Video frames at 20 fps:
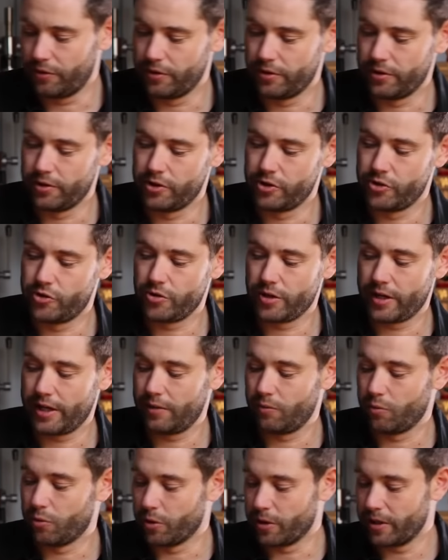the
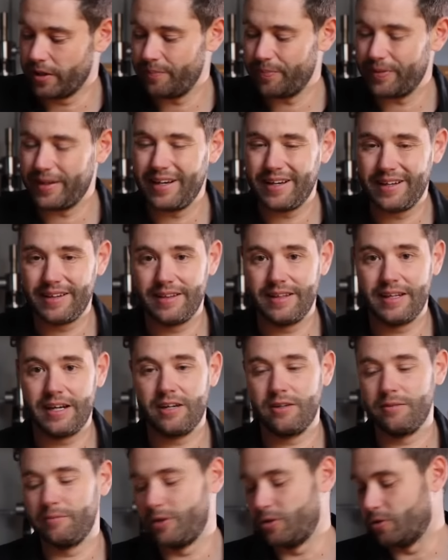drain water, and
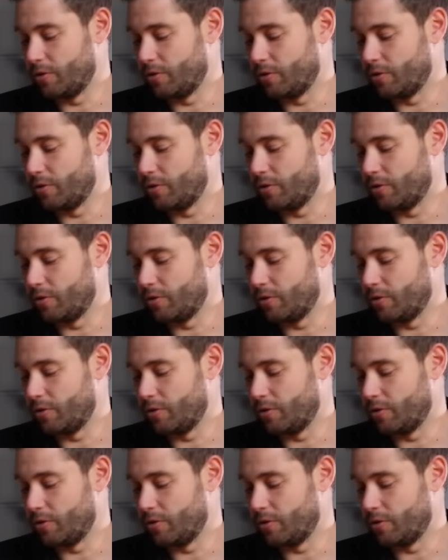that could be